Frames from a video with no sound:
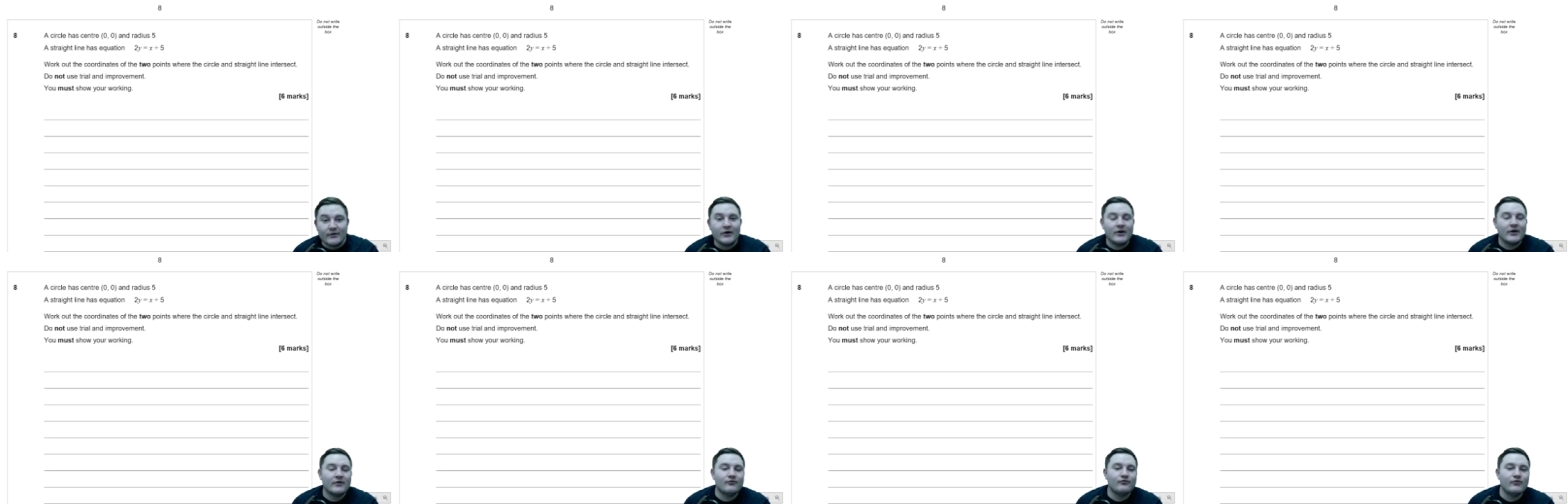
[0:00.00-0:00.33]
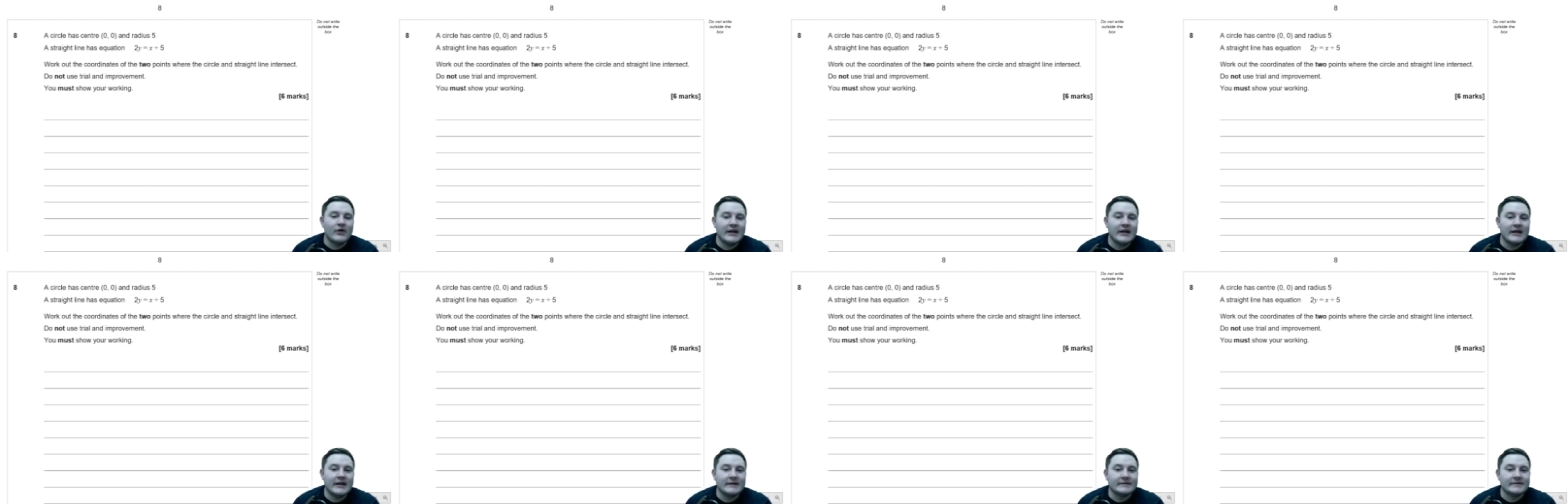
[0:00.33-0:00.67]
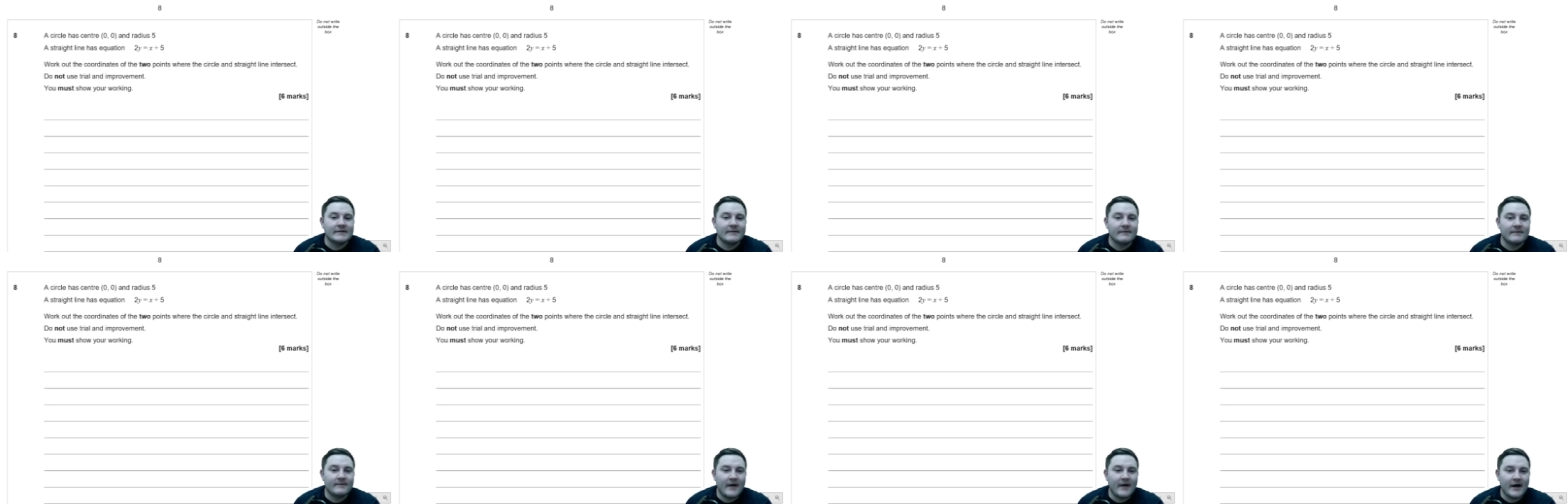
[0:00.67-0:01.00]
and radius of
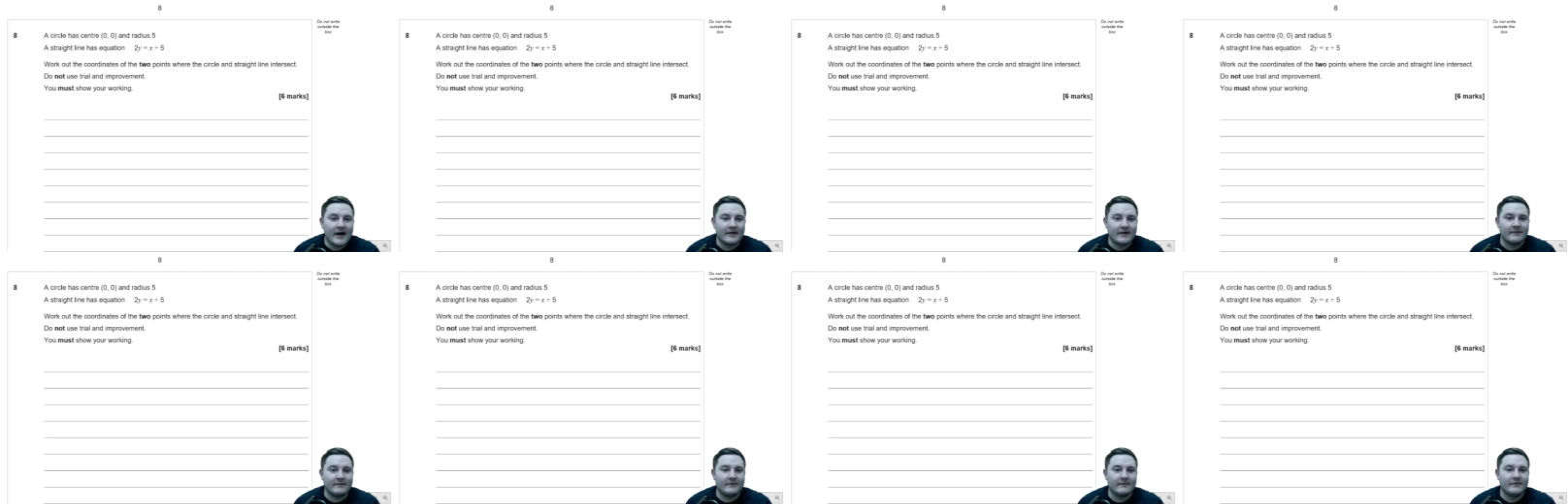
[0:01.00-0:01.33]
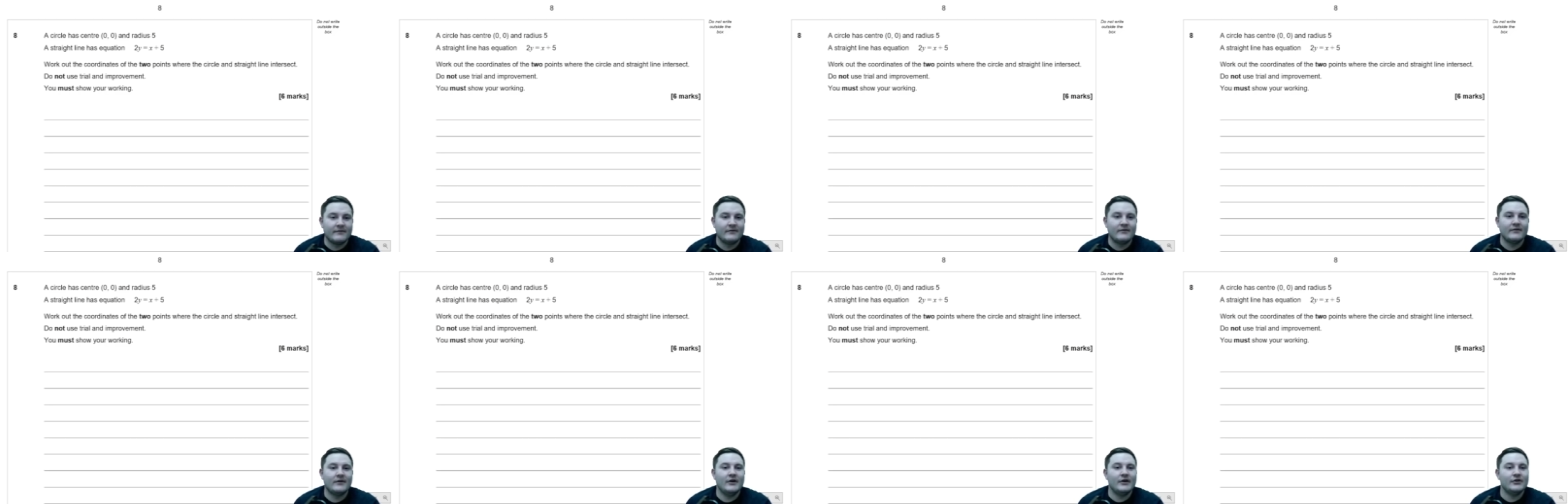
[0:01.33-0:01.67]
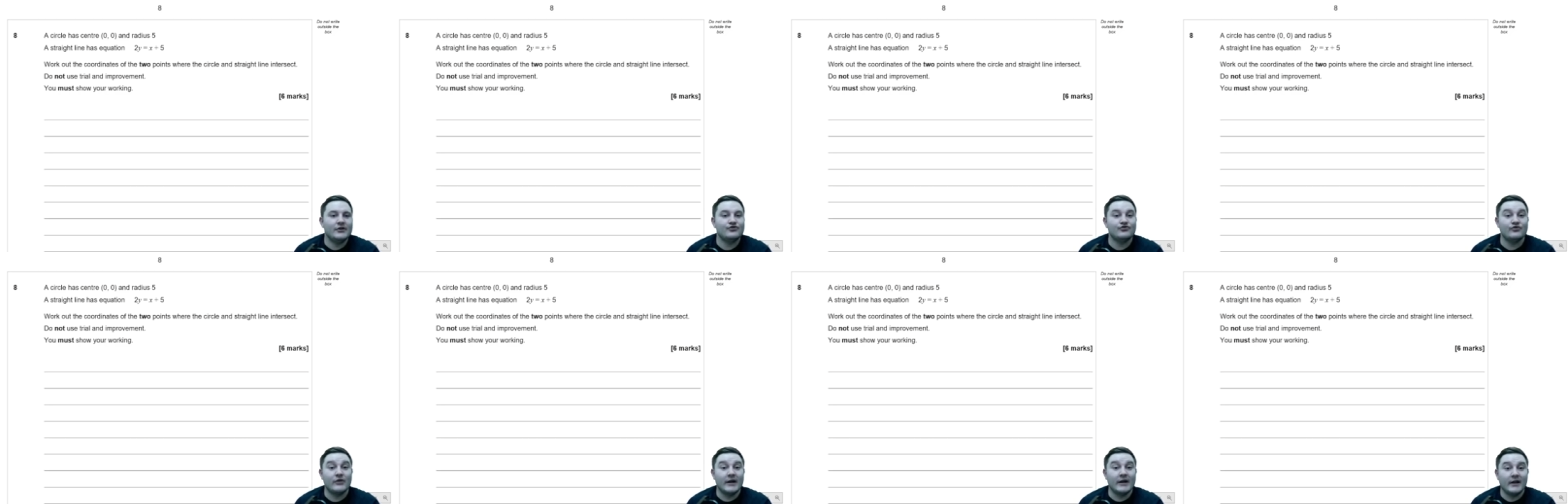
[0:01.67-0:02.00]
5. A
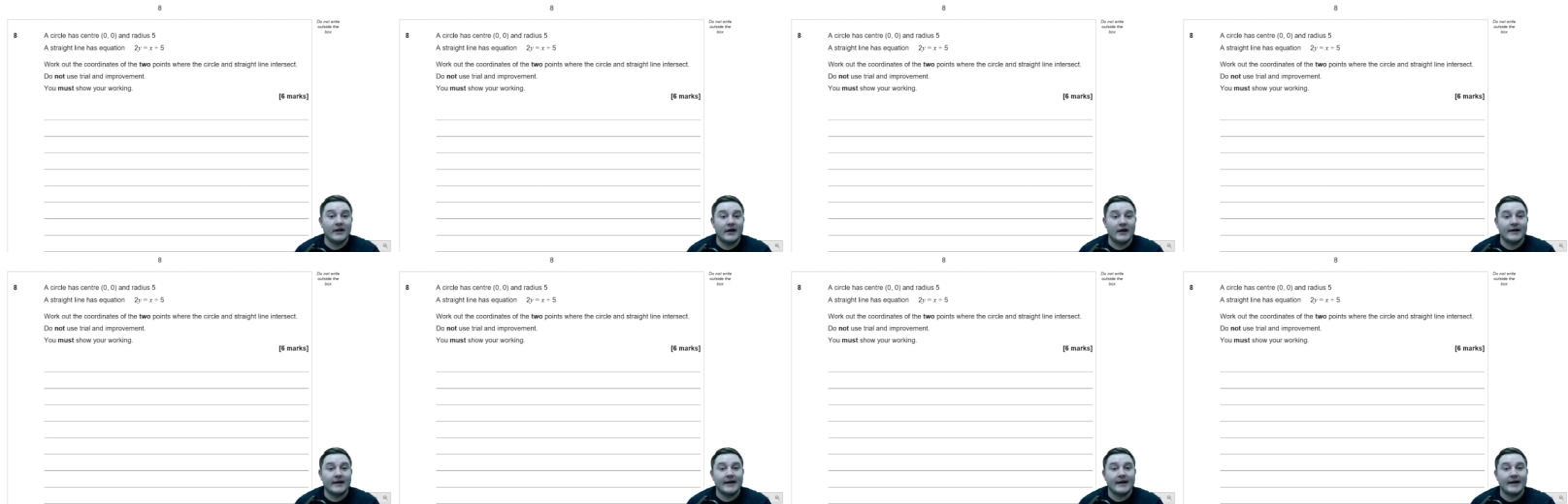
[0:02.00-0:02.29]
straight line